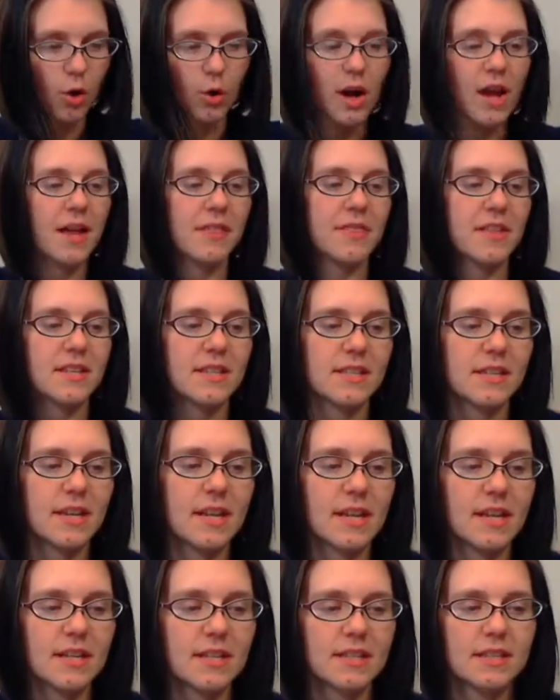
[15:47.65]
Oh, and this
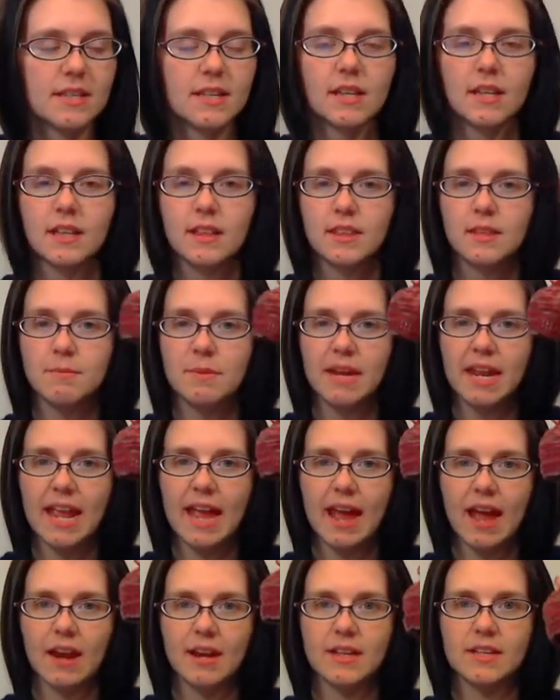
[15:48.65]
is, the
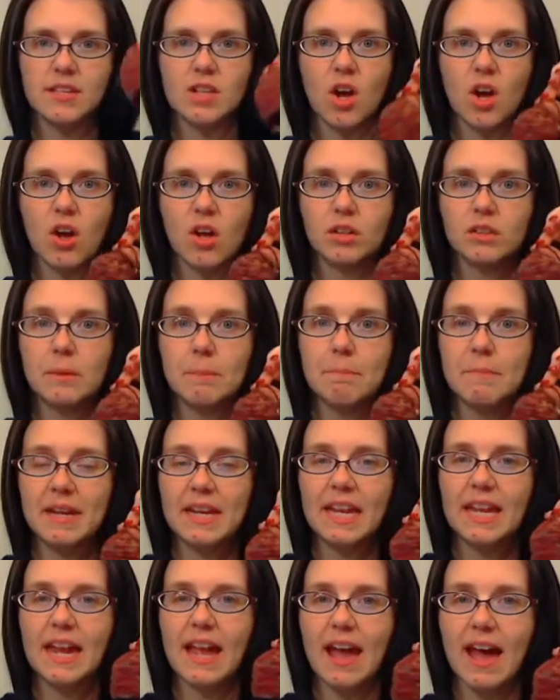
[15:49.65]
mini hat is called
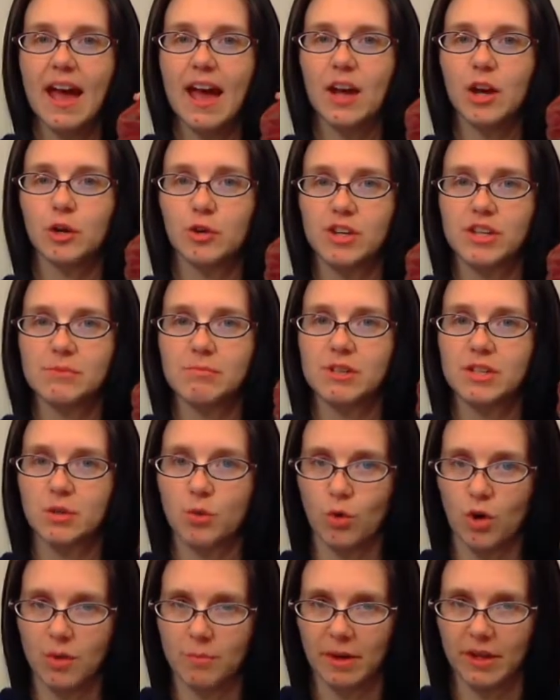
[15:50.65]
Mini Hat
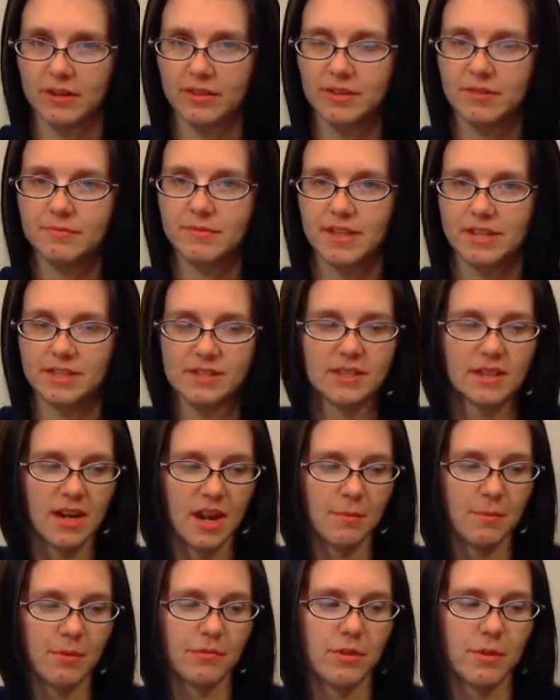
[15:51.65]
Christmas Ornament. That's the
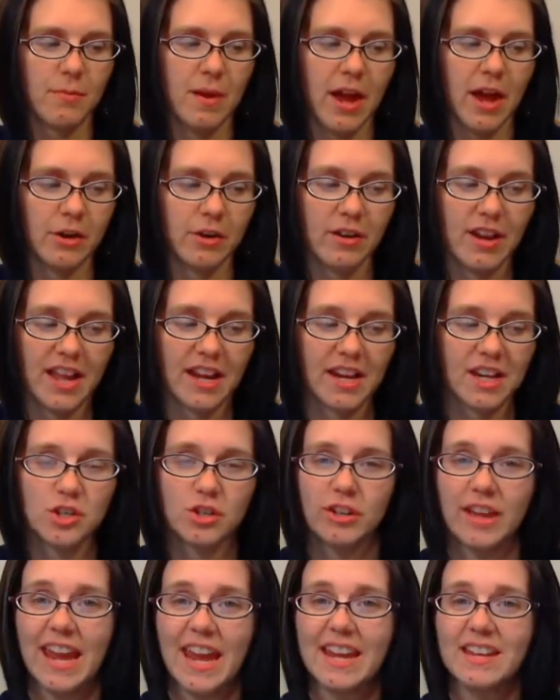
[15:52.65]
name of the pattern. And
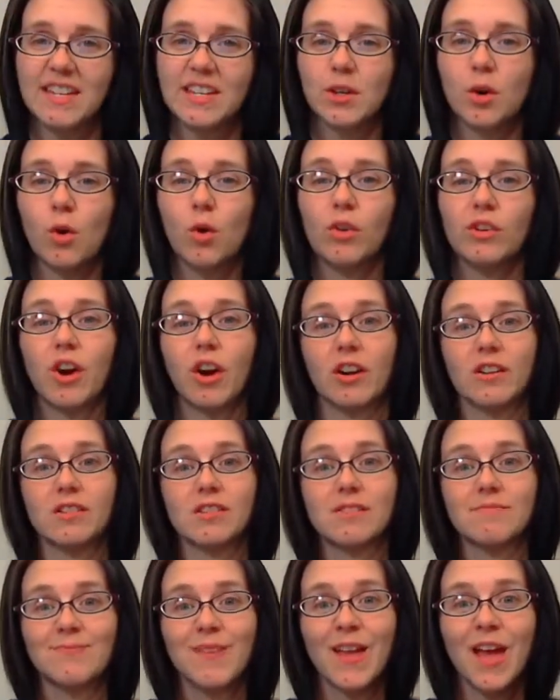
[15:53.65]
it took 18 whole
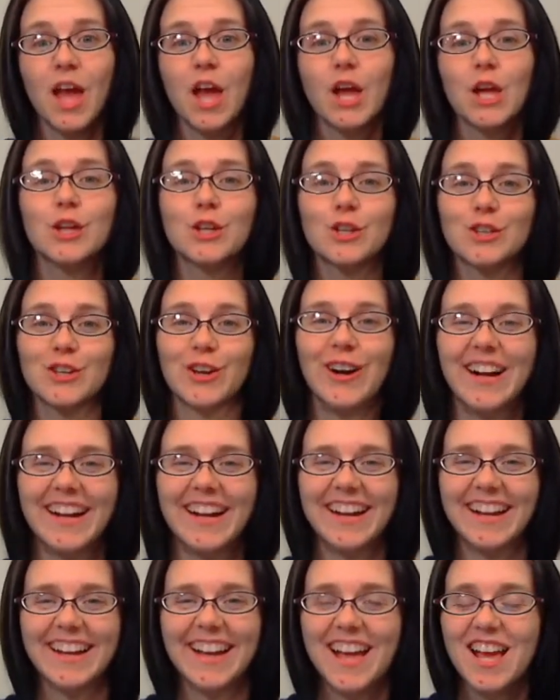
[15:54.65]
yards. So
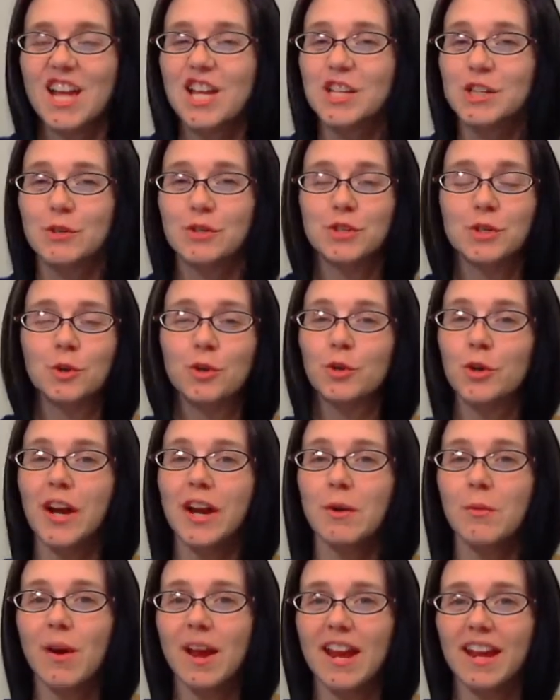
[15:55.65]
it's a
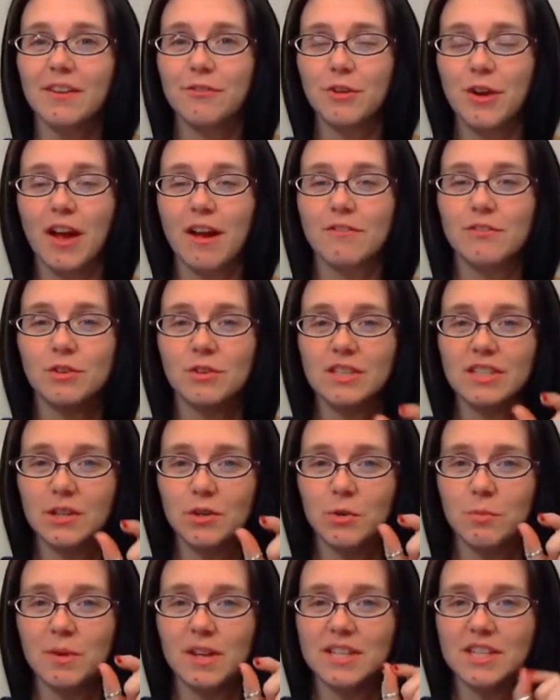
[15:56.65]
great way if you have those
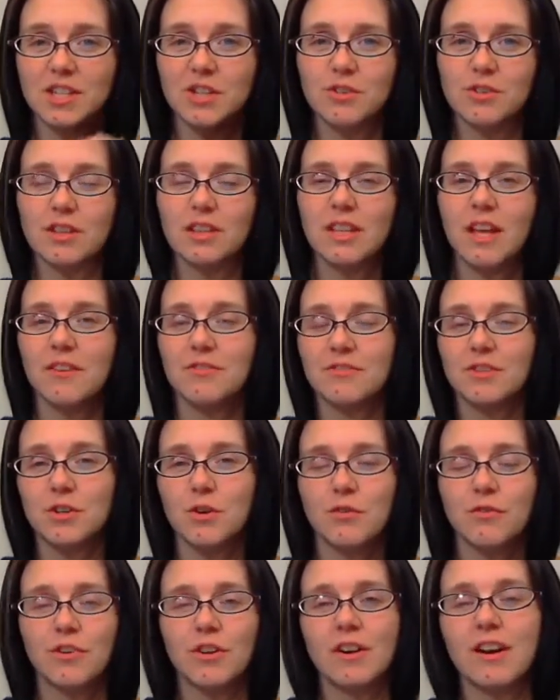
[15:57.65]
little bits you
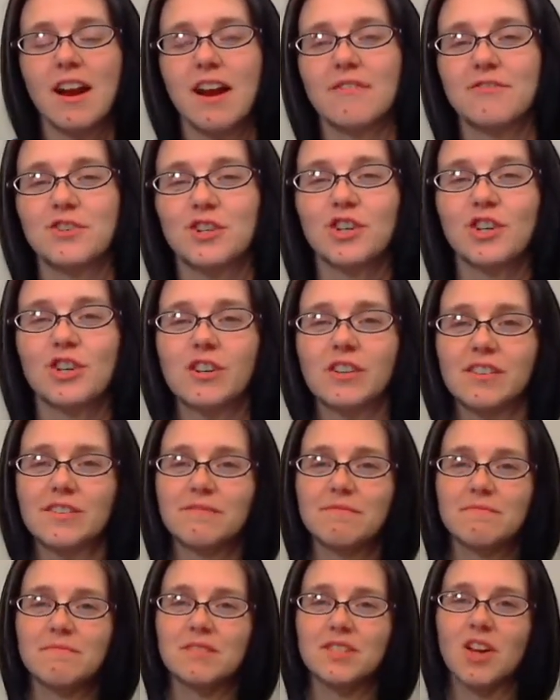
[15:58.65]
left over after
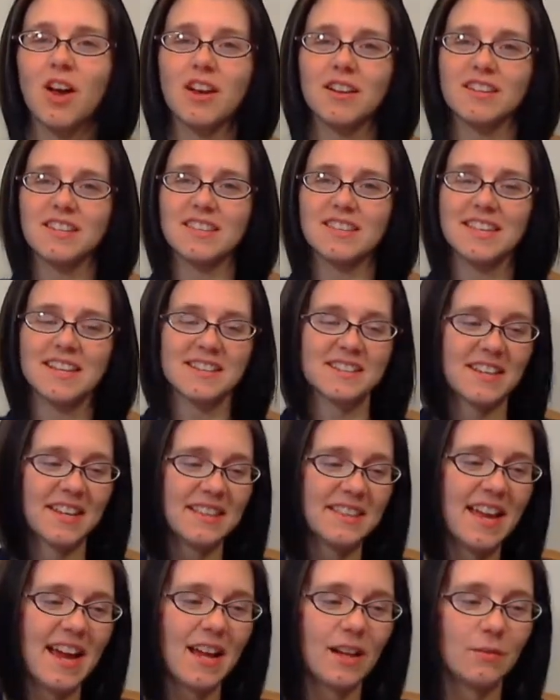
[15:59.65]
socks and things
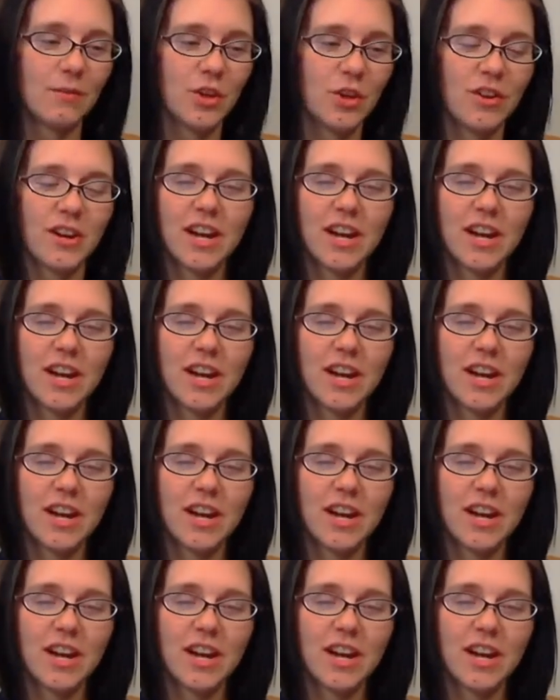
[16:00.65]
like that.